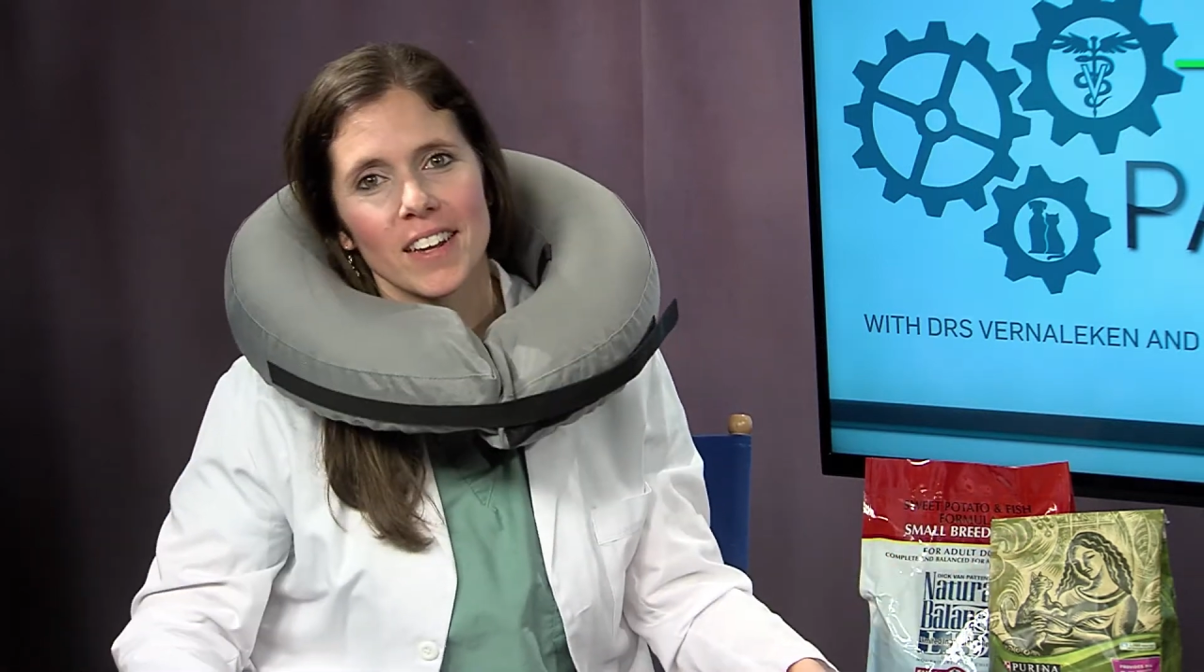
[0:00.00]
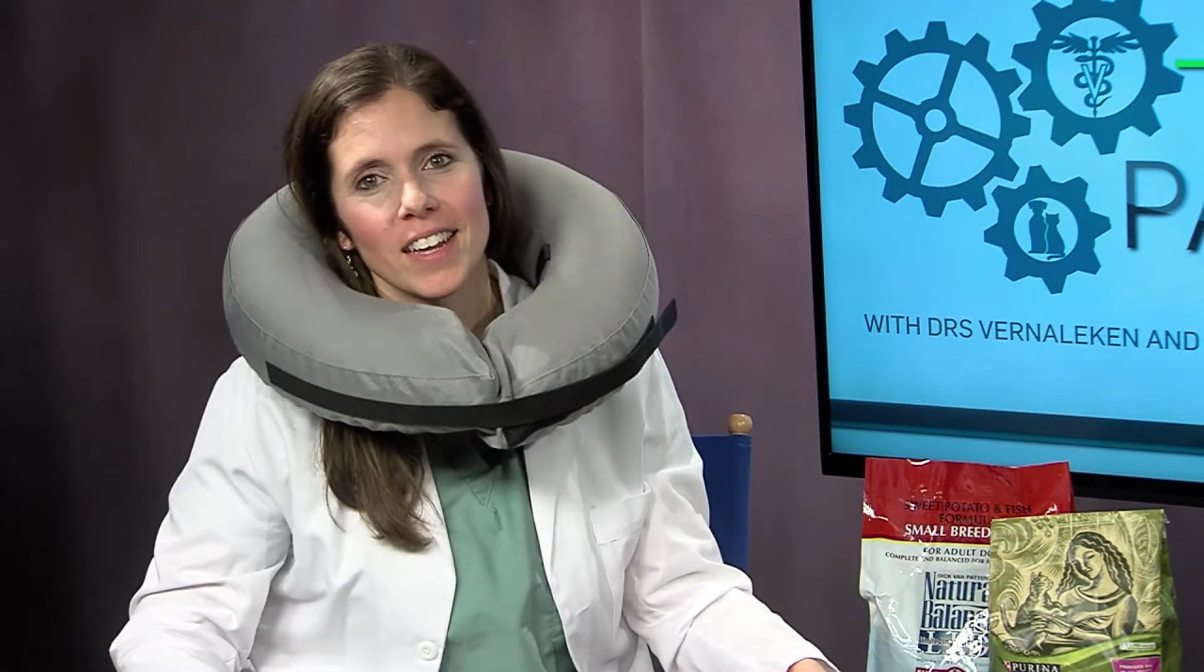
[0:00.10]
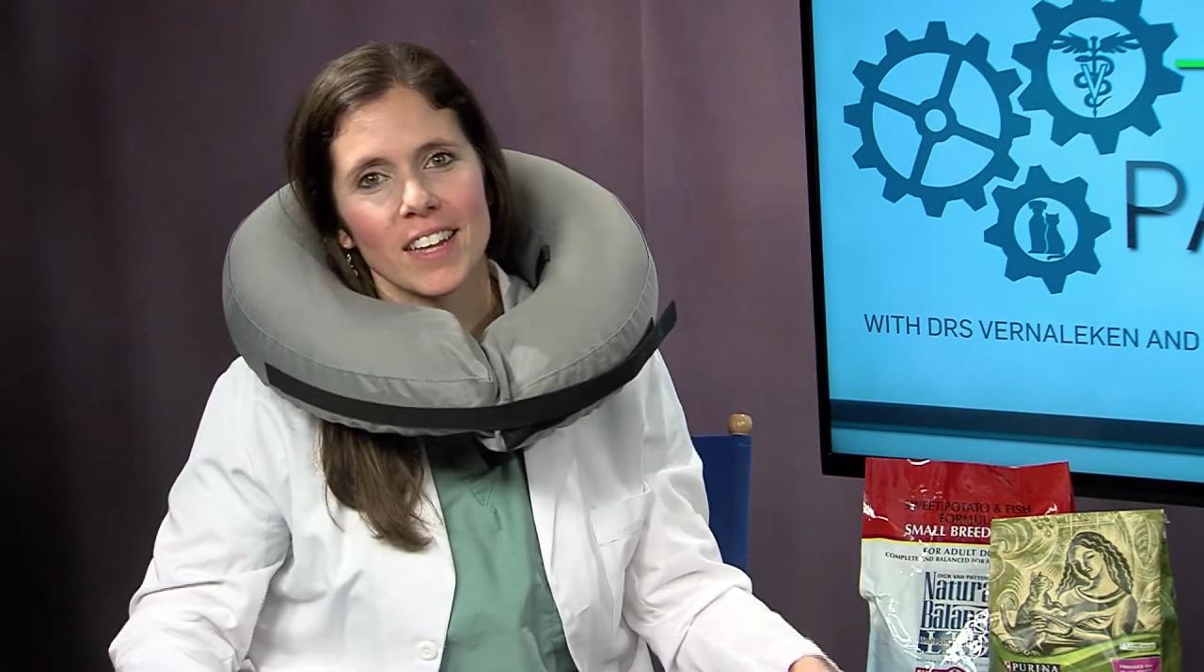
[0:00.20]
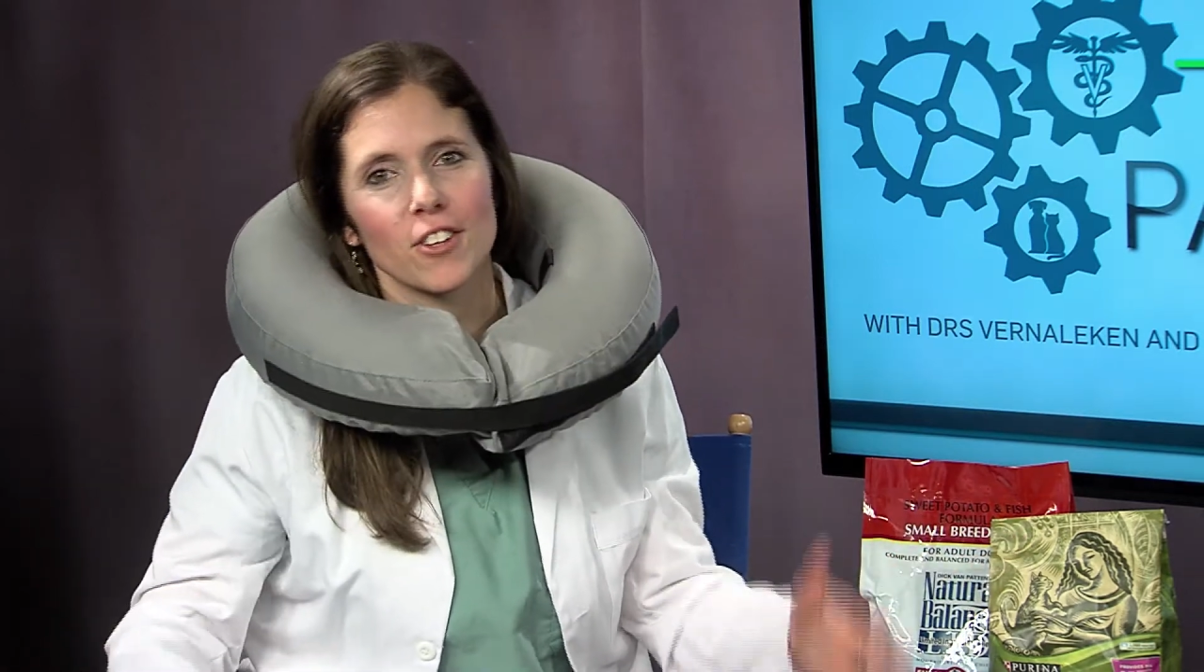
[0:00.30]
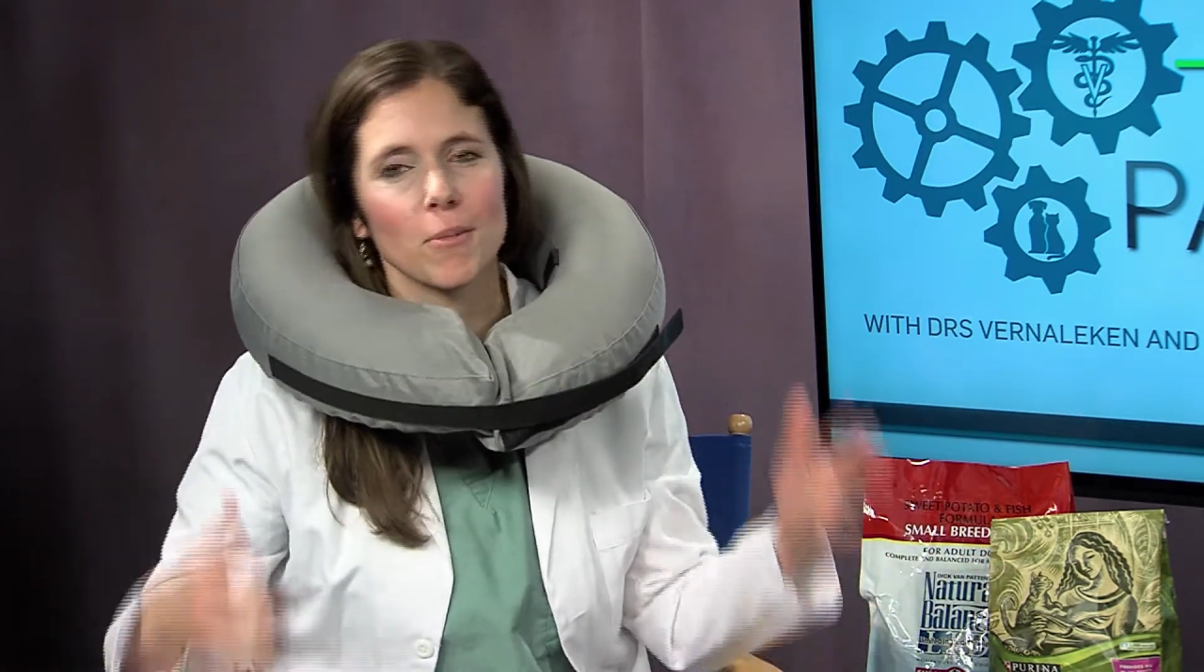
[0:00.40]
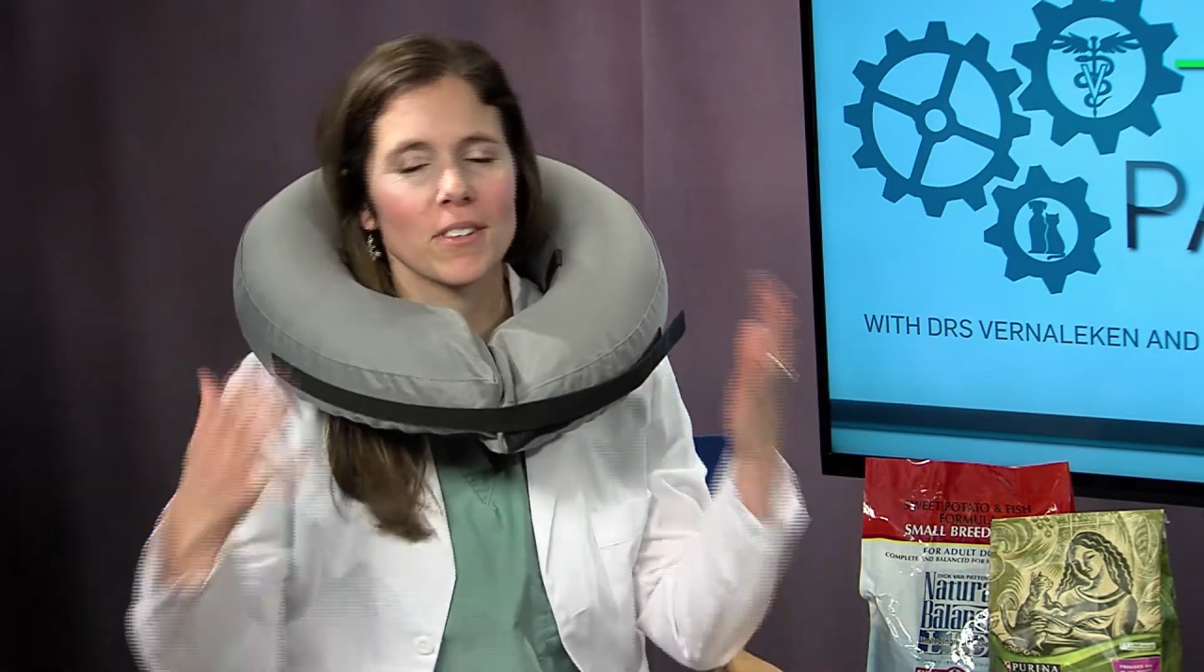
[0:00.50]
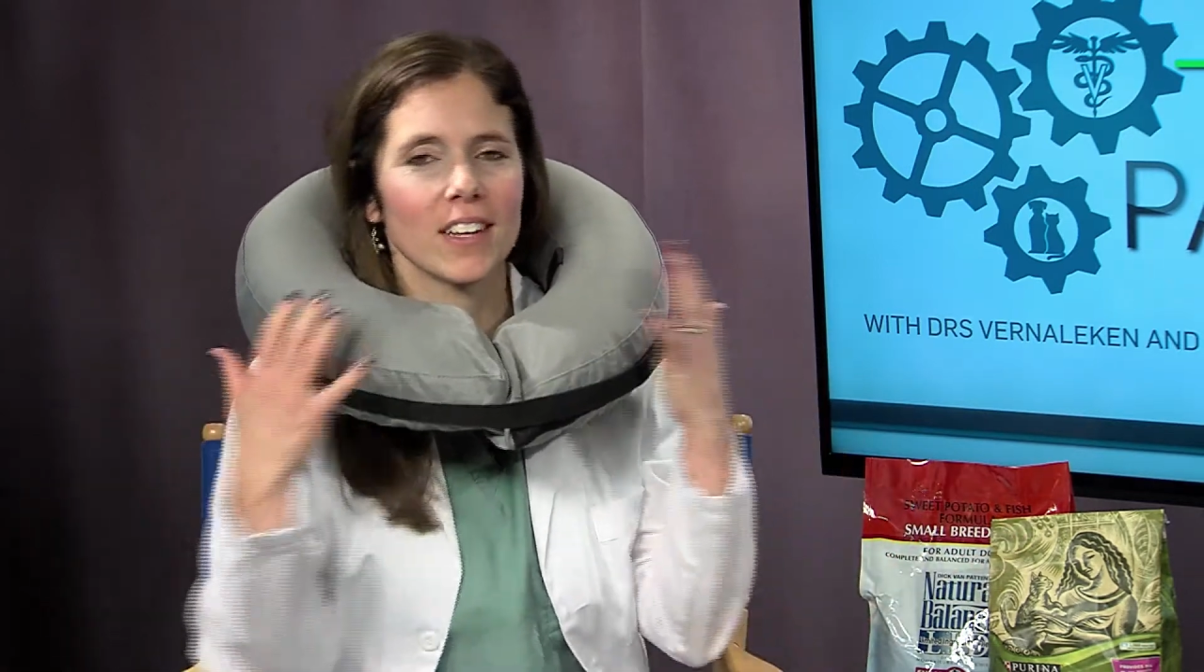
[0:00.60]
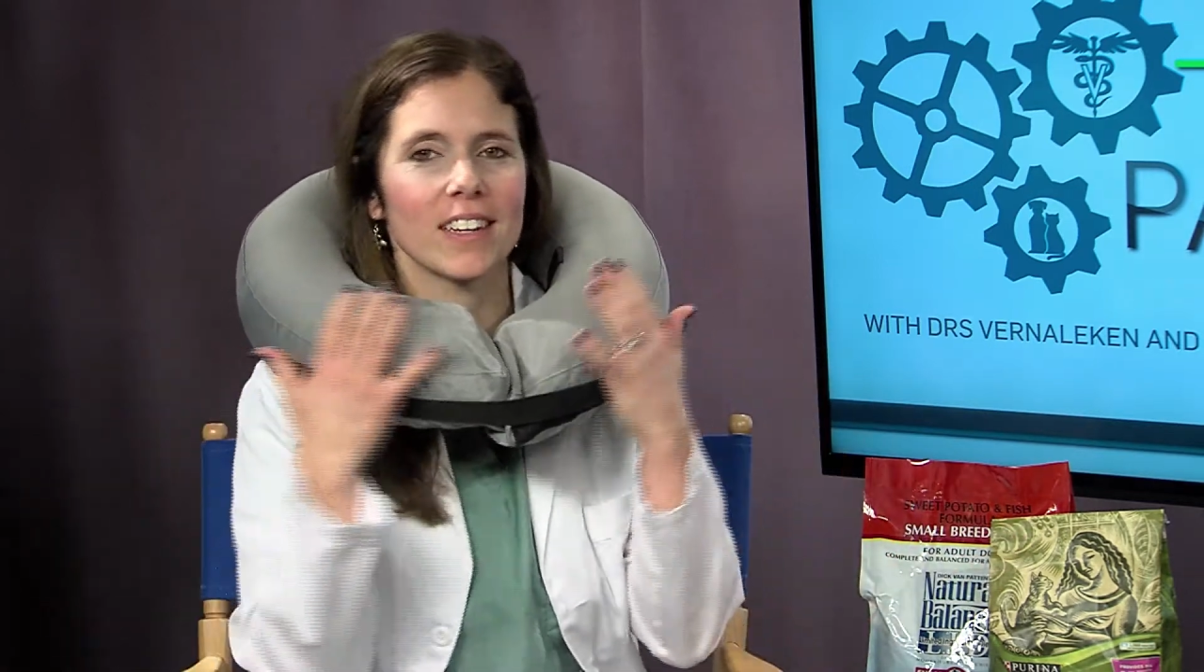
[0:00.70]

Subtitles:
It's almost like a